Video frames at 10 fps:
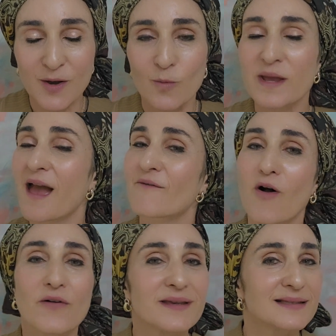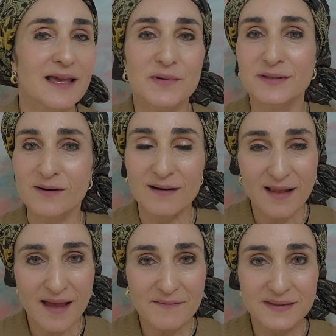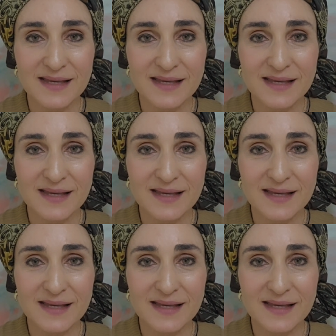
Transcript: We have all these labels in our lives,